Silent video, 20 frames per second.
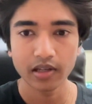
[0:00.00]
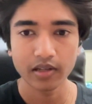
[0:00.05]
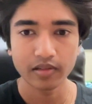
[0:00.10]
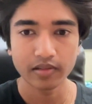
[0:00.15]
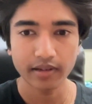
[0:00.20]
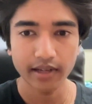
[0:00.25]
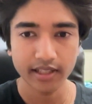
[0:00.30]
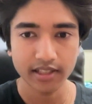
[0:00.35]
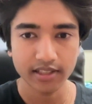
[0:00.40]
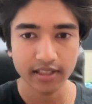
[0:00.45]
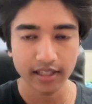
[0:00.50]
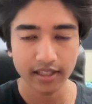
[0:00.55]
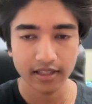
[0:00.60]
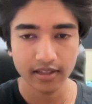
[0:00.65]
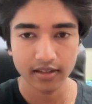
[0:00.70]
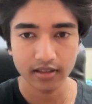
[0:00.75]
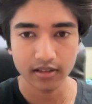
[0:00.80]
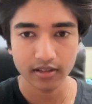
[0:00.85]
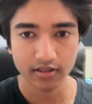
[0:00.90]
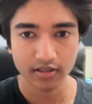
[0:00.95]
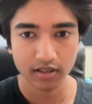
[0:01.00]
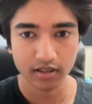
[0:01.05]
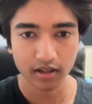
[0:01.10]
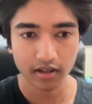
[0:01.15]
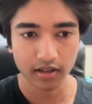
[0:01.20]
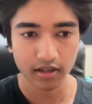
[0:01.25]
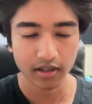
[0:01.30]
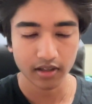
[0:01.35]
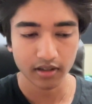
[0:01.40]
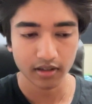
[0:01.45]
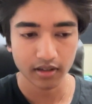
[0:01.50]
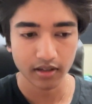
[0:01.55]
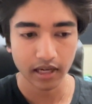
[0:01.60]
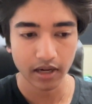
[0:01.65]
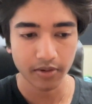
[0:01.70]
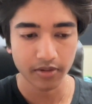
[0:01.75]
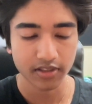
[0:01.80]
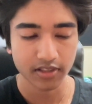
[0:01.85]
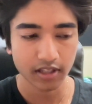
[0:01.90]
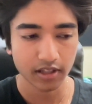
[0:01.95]
translate the song
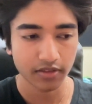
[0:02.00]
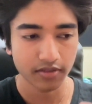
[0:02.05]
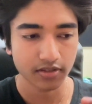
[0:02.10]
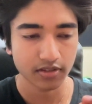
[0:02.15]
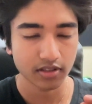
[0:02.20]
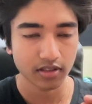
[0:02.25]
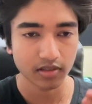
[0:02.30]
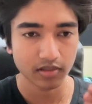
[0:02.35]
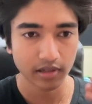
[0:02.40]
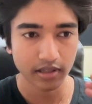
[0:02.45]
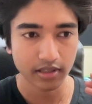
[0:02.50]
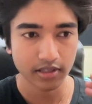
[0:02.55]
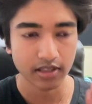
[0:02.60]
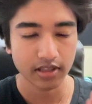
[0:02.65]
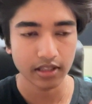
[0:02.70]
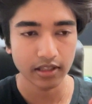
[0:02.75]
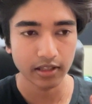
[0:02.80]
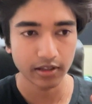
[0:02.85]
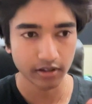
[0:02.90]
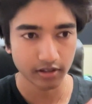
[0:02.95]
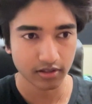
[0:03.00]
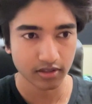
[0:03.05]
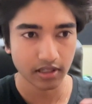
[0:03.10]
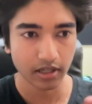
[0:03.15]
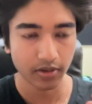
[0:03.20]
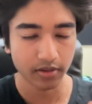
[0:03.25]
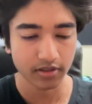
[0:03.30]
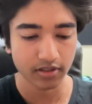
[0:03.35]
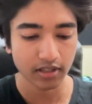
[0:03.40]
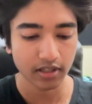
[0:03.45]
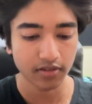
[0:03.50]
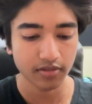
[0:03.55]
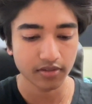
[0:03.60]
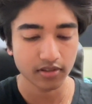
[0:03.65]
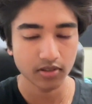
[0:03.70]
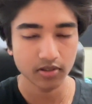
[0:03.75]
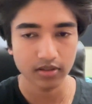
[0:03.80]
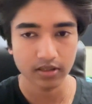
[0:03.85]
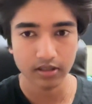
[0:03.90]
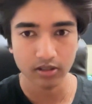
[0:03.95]
ourselves, translate the lyrics ourselves
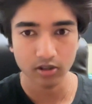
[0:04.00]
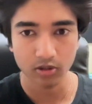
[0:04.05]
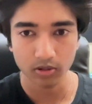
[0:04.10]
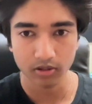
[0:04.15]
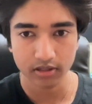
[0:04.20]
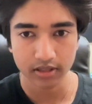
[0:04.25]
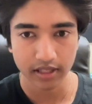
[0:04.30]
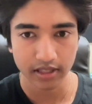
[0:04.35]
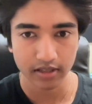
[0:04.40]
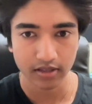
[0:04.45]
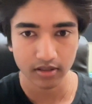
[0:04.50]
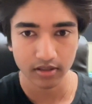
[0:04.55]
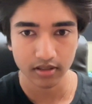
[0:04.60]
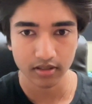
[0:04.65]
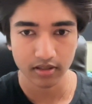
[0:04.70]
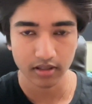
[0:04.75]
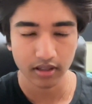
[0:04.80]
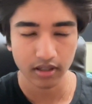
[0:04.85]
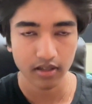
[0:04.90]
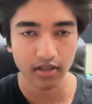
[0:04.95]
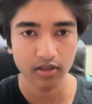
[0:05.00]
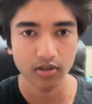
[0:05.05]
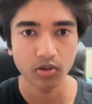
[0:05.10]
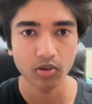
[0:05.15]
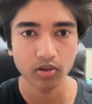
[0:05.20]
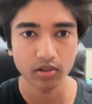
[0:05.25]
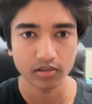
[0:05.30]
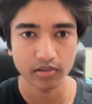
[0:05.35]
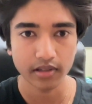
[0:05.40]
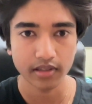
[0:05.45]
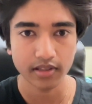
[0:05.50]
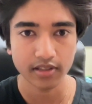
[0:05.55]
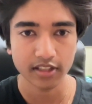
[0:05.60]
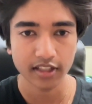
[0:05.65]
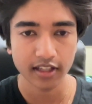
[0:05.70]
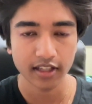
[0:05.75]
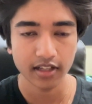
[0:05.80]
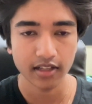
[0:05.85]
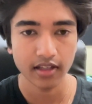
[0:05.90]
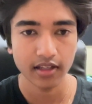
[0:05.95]
using tools like Google
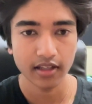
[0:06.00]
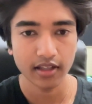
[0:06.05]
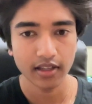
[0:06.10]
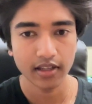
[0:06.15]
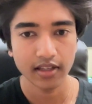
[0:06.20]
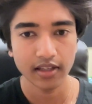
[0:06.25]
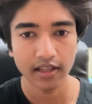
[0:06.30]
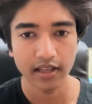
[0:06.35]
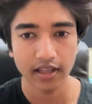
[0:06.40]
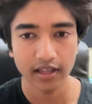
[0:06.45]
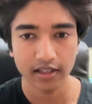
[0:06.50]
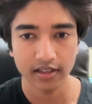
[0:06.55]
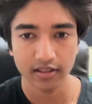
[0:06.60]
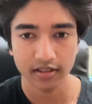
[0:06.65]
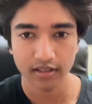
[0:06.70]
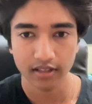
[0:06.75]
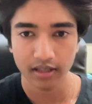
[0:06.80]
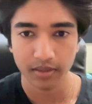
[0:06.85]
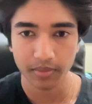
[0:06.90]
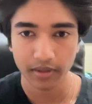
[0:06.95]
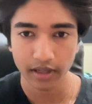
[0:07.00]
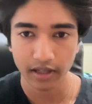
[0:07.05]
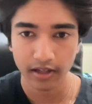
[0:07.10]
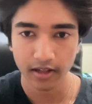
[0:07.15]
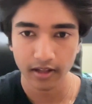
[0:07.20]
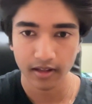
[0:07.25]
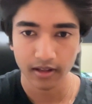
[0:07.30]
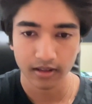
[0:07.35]
Translate and DeepL.